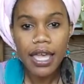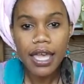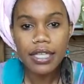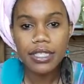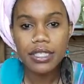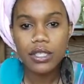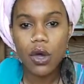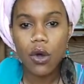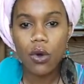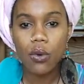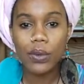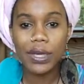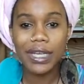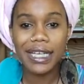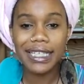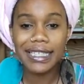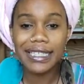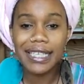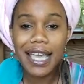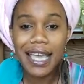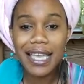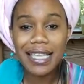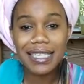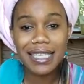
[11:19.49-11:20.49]
So what it
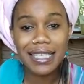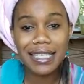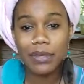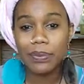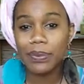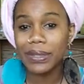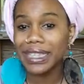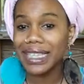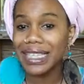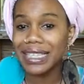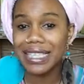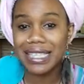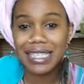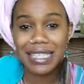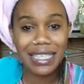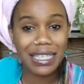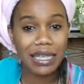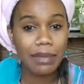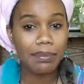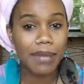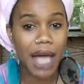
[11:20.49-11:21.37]
does is it releases any